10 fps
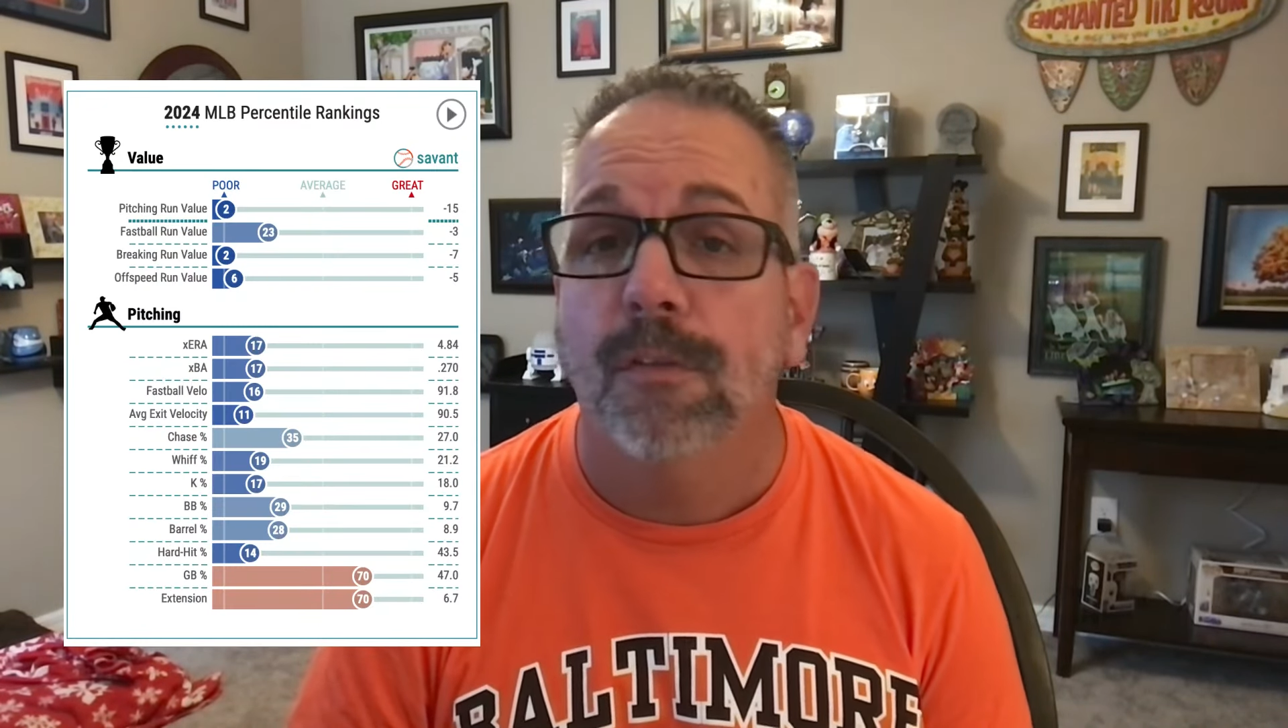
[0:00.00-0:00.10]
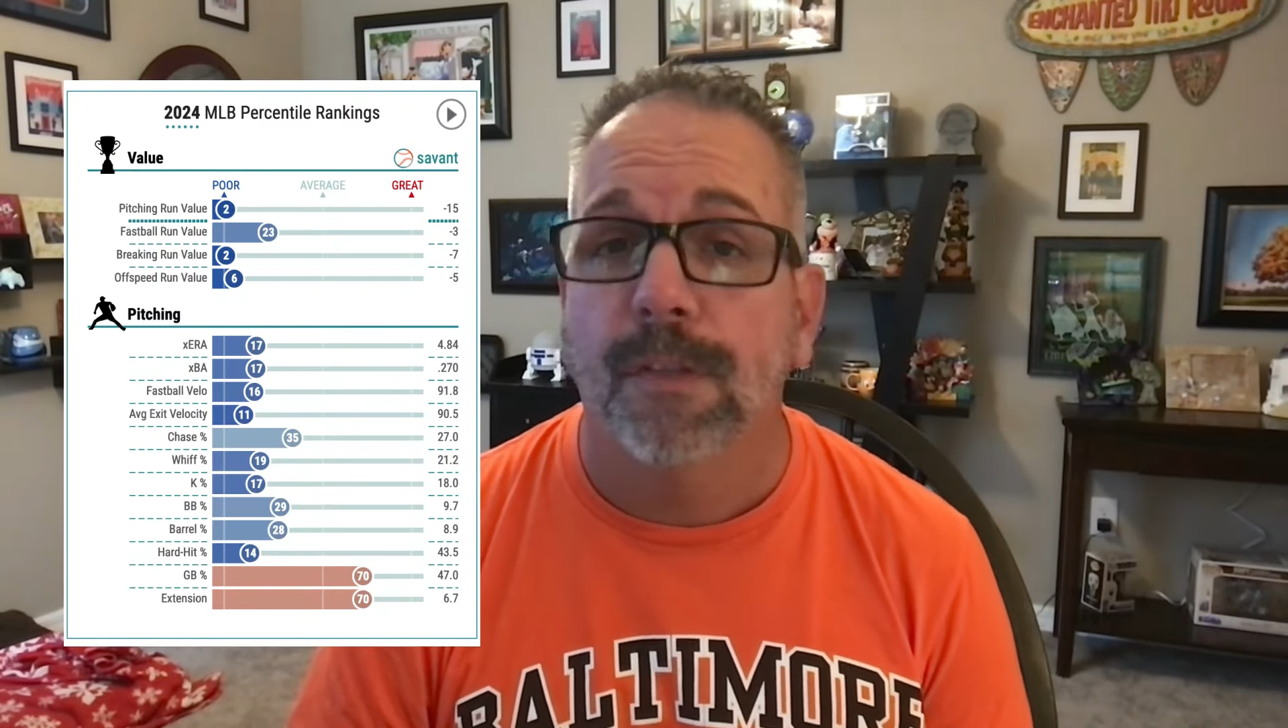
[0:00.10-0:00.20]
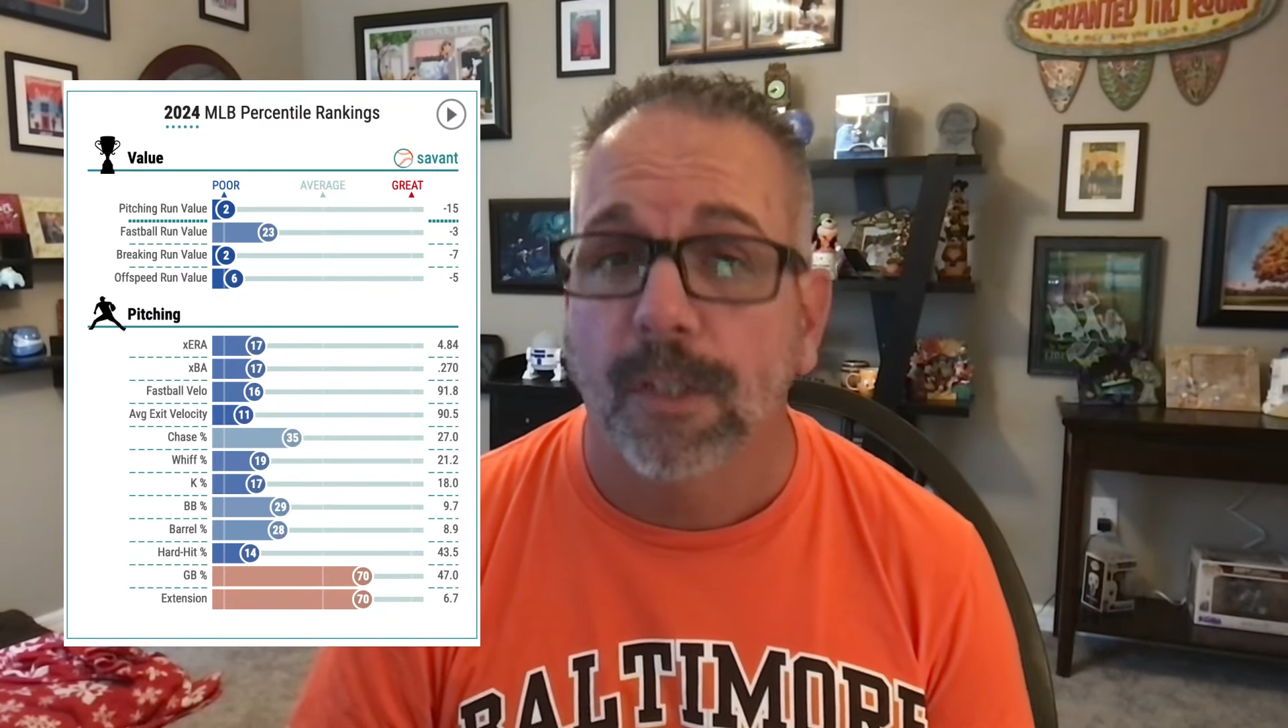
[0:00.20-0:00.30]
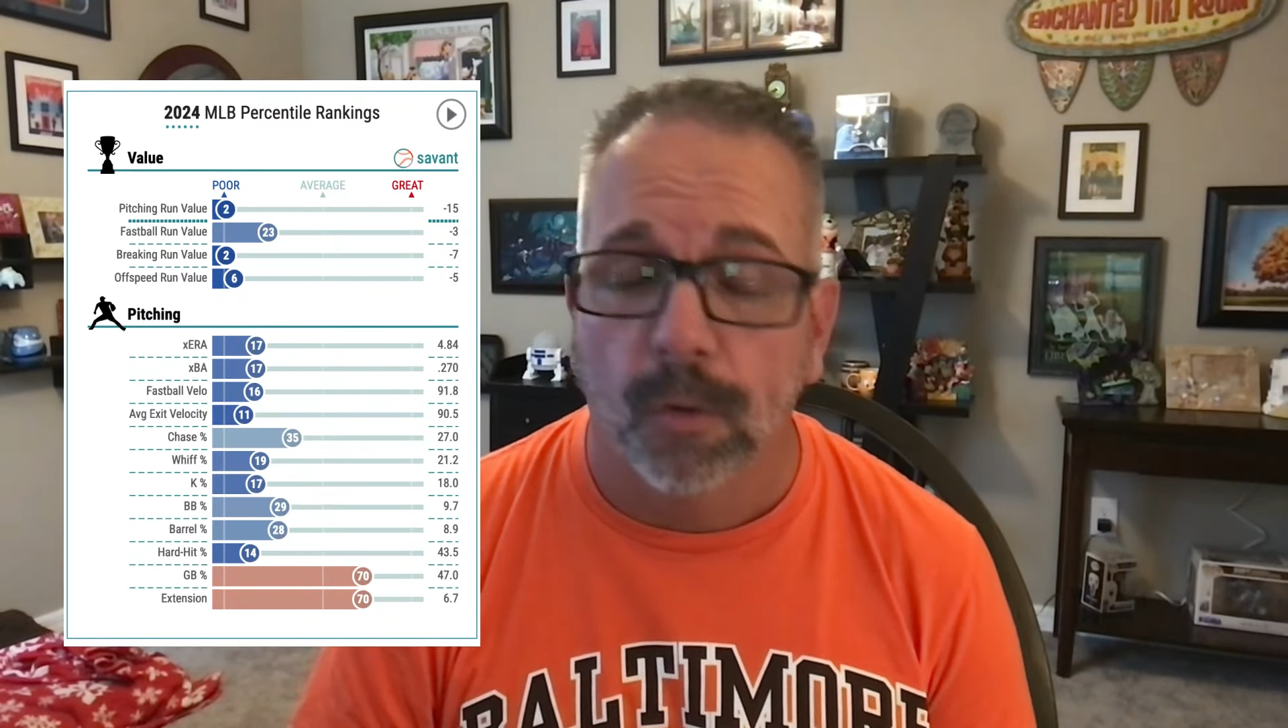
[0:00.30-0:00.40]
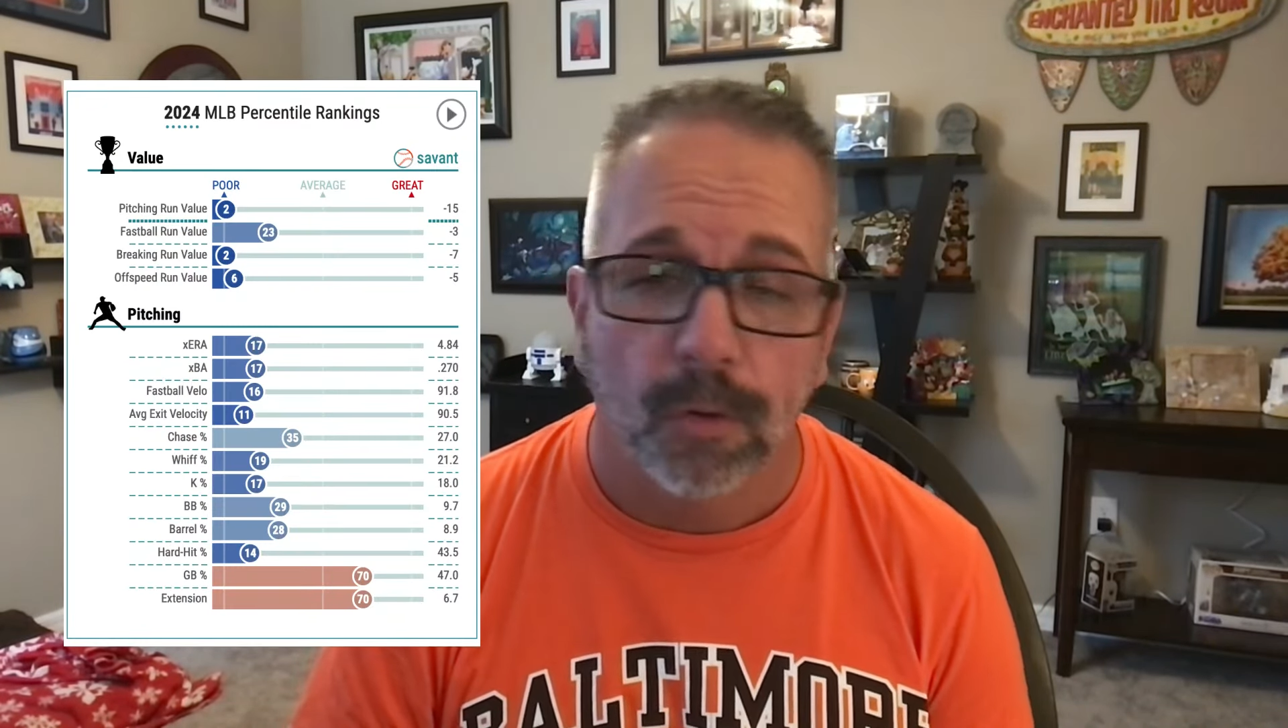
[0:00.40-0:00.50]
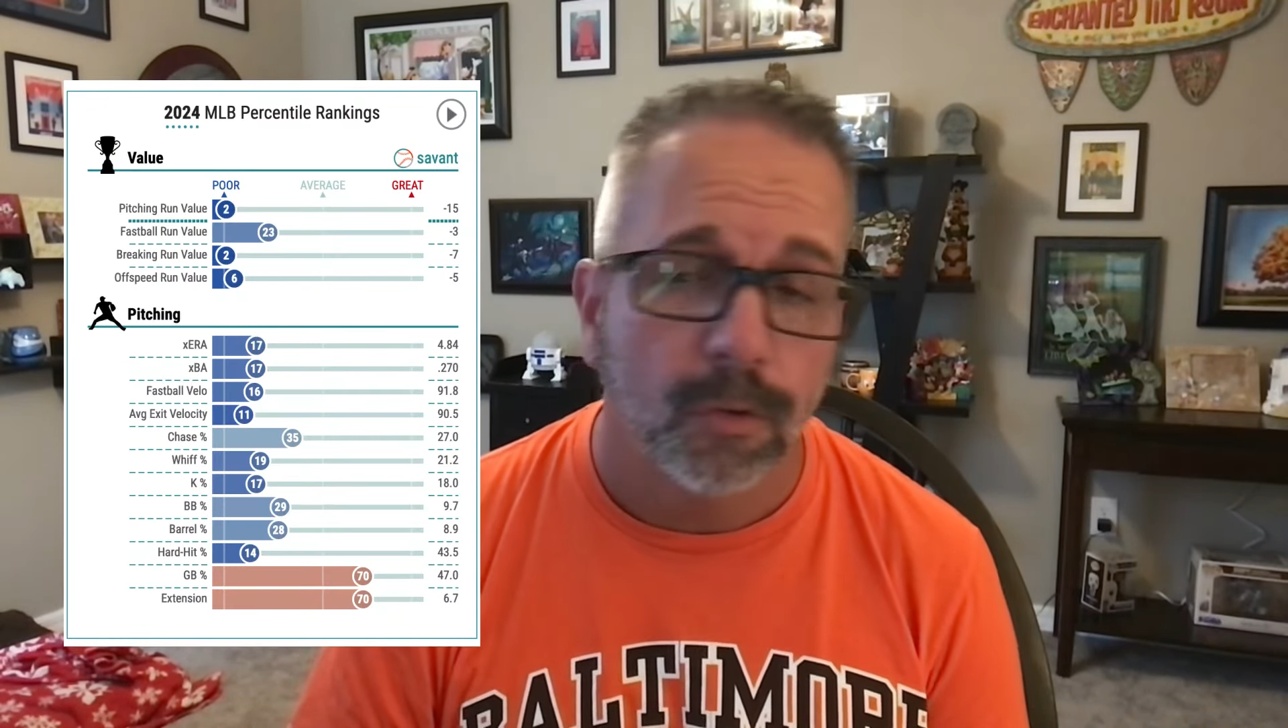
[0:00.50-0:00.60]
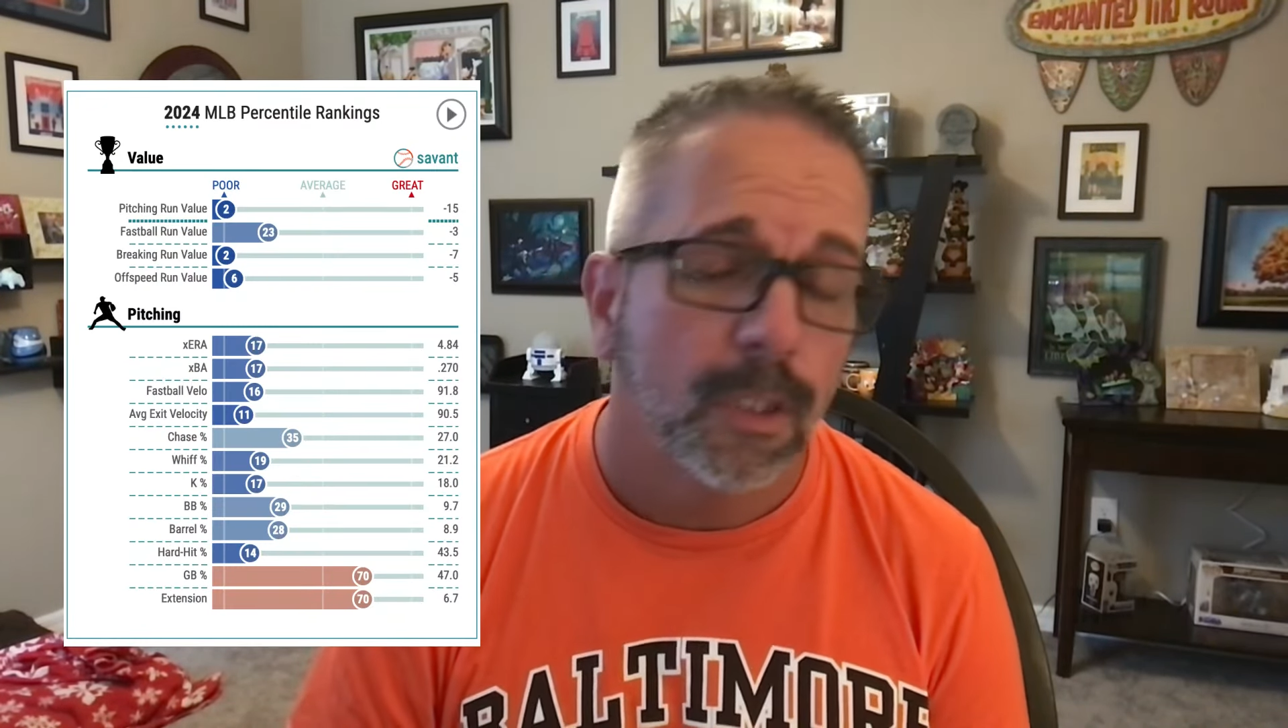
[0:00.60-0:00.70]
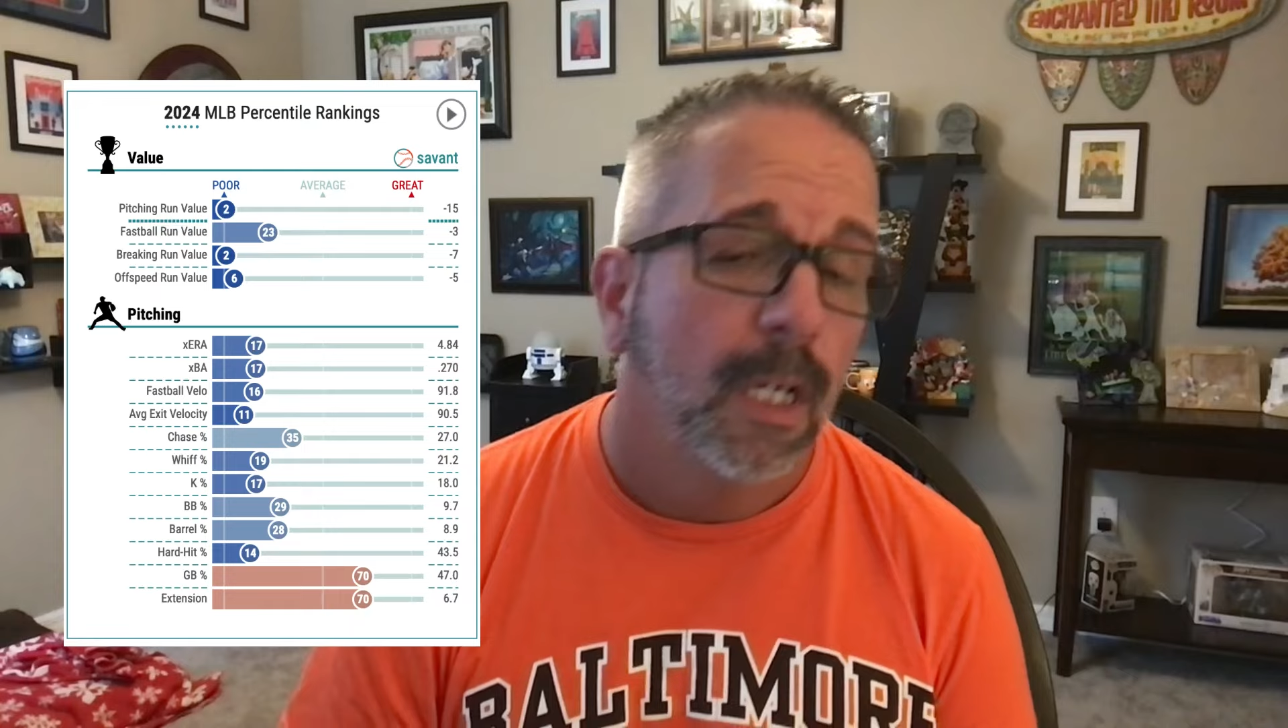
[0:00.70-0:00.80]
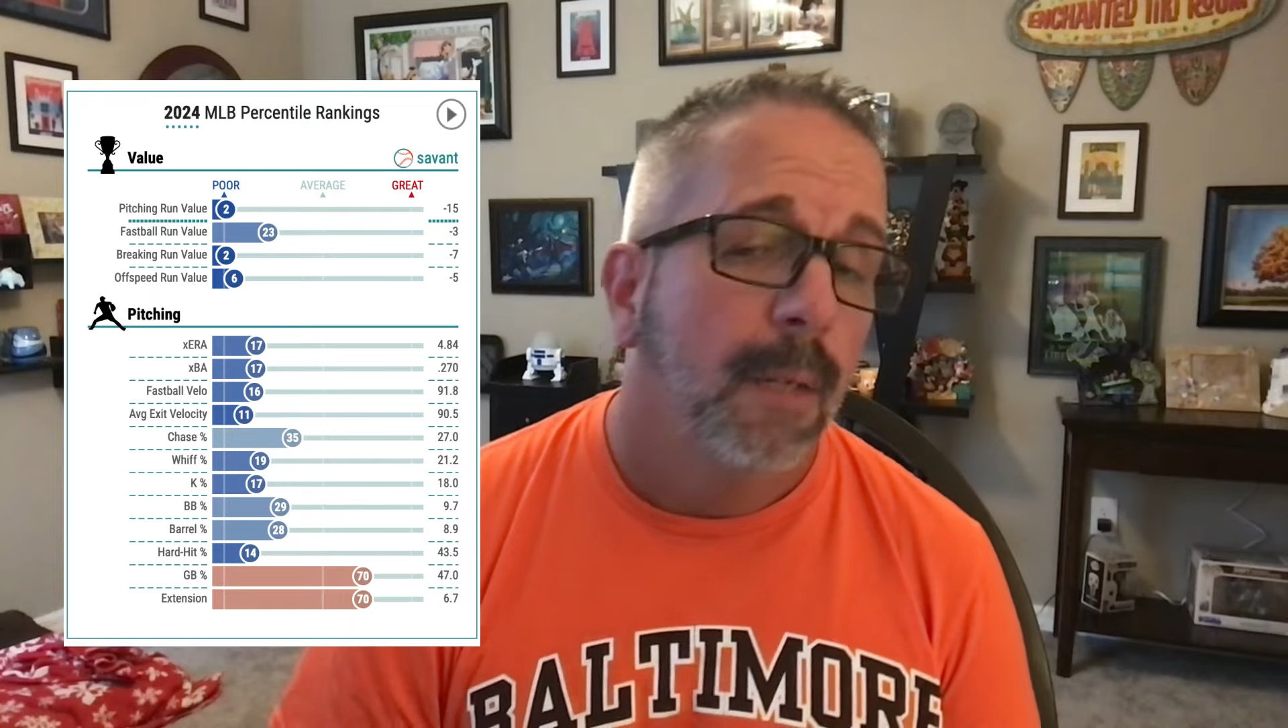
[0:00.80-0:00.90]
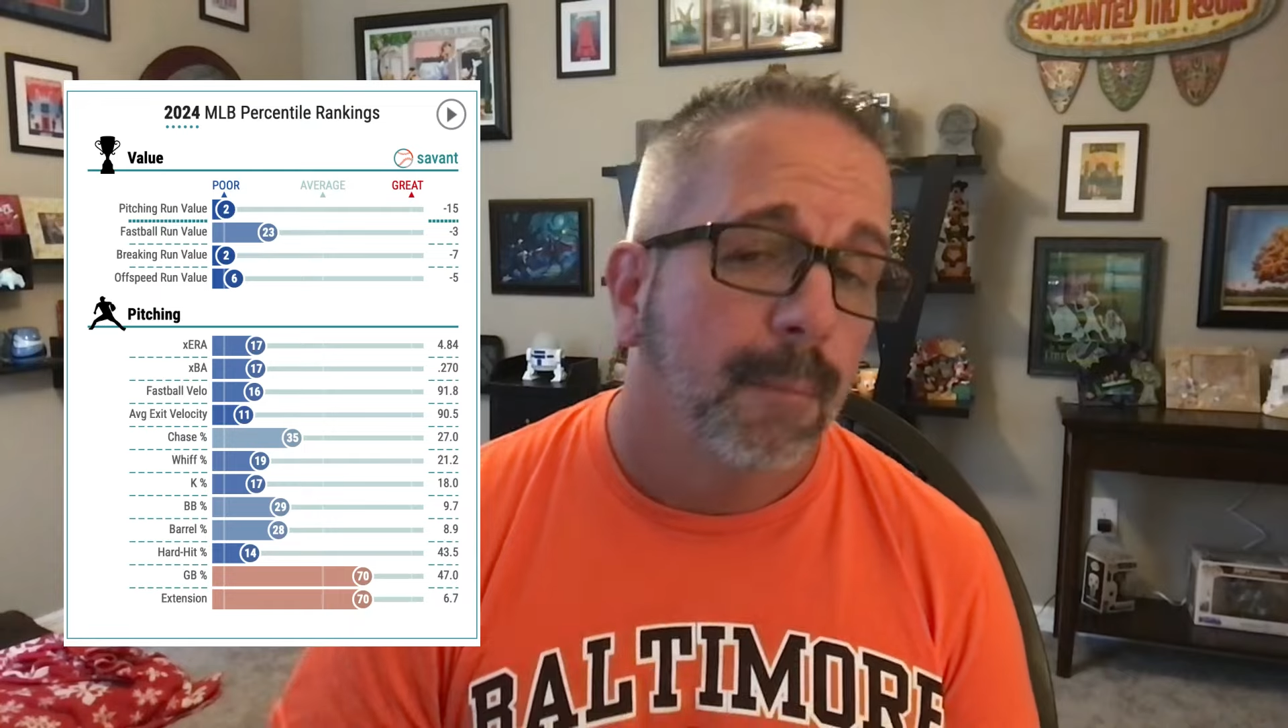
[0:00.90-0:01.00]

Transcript: for the Orioles,